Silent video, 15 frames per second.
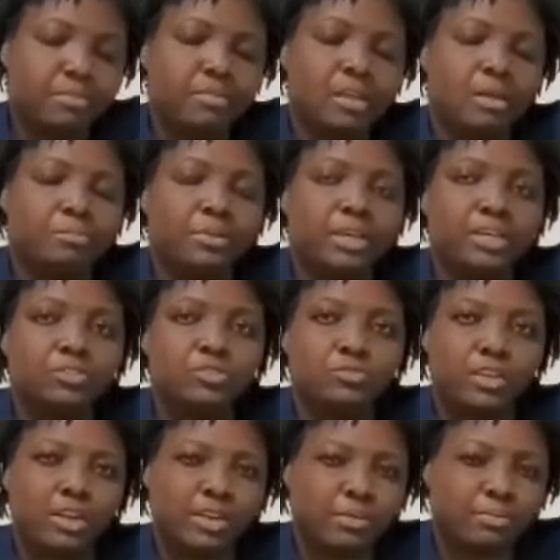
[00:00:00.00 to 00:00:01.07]
application of
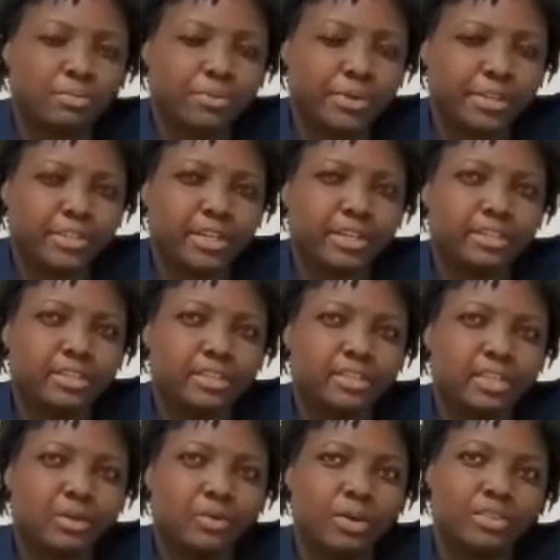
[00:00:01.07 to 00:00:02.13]
direct pressure is
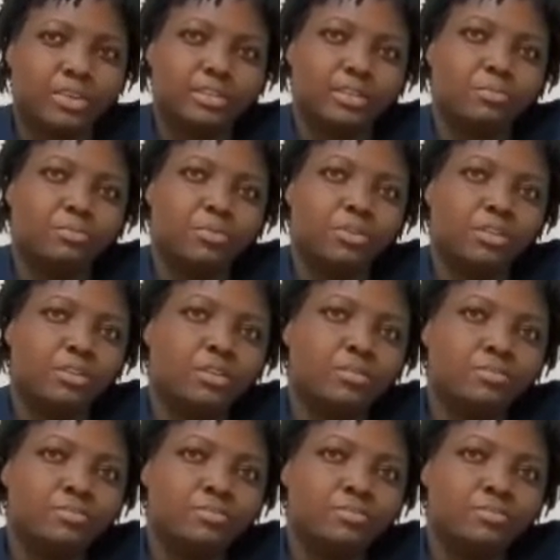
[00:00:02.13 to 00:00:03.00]
easier where there is a bony